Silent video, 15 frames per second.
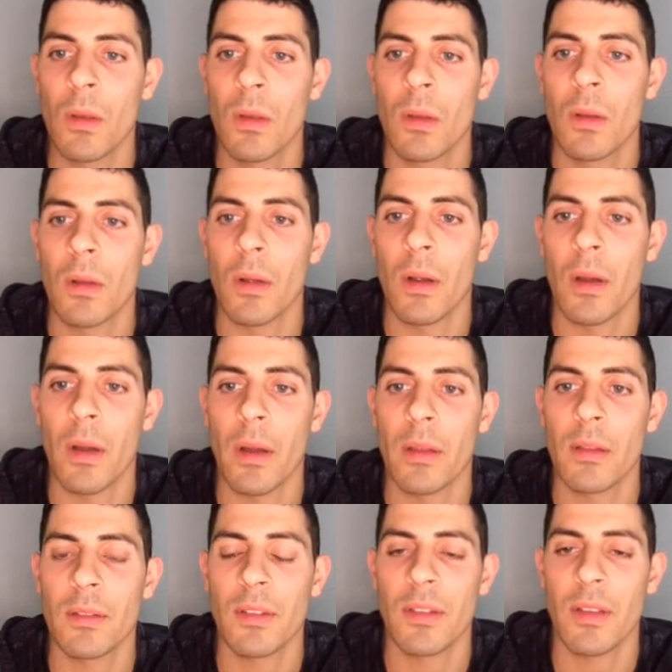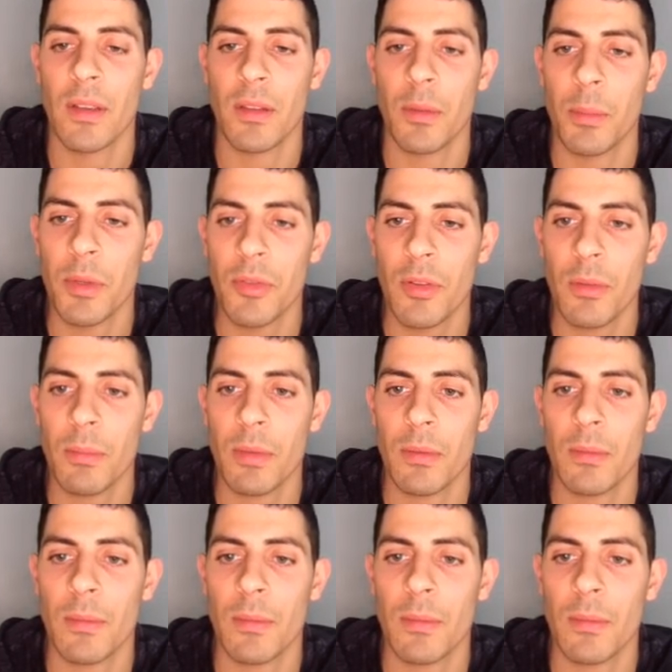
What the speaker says: All right, let's attack their bishop.